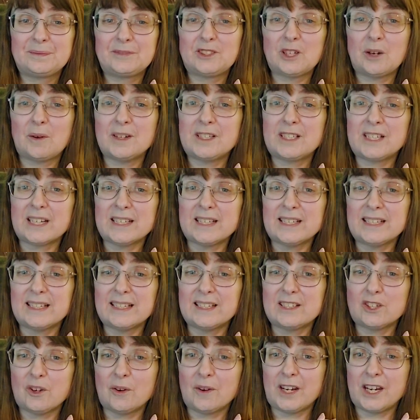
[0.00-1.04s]
so it
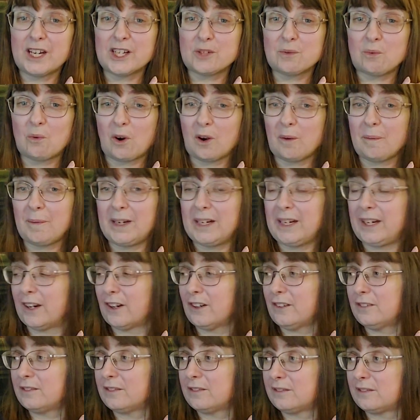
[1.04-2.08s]
doesn't so it gets warm in
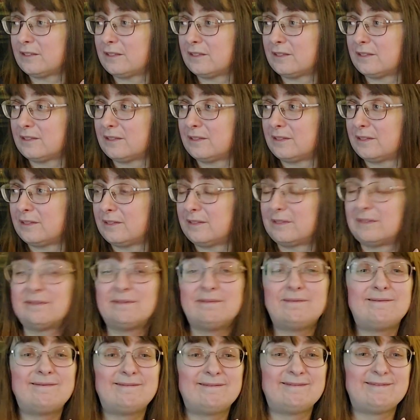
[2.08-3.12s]
here oh
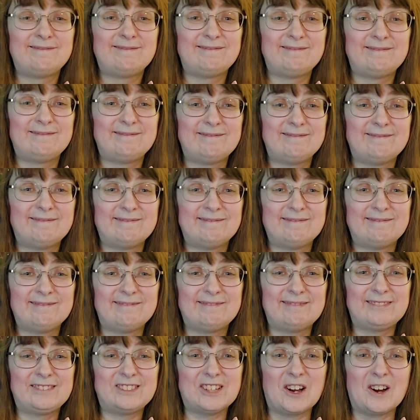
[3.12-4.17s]
good
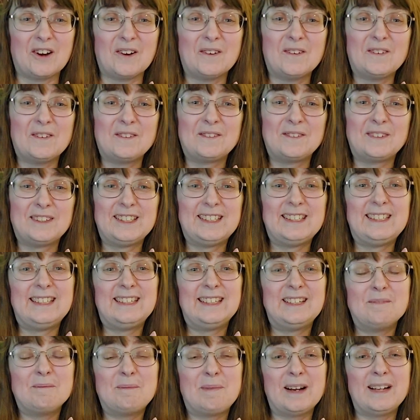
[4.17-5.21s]
so
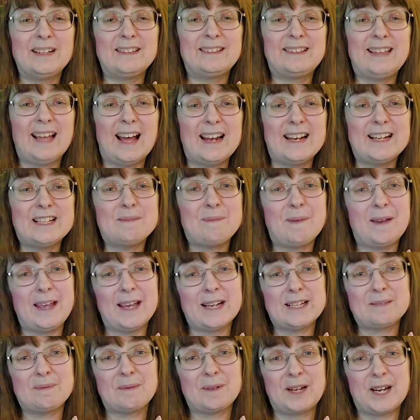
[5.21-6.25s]
but that is my
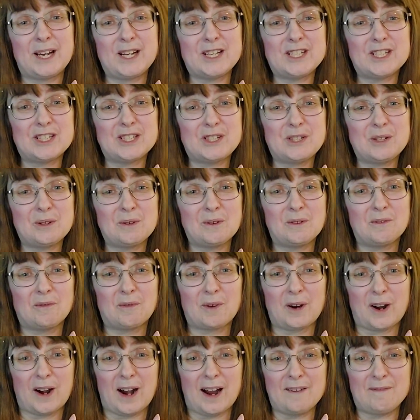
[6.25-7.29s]
explanation too of
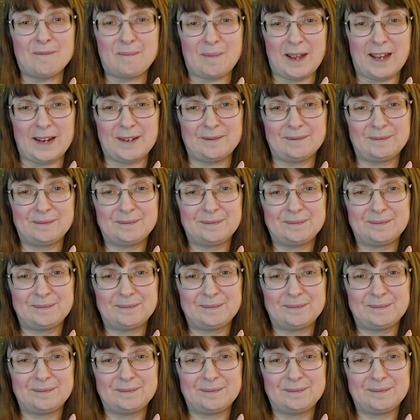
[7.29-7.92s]
where i've been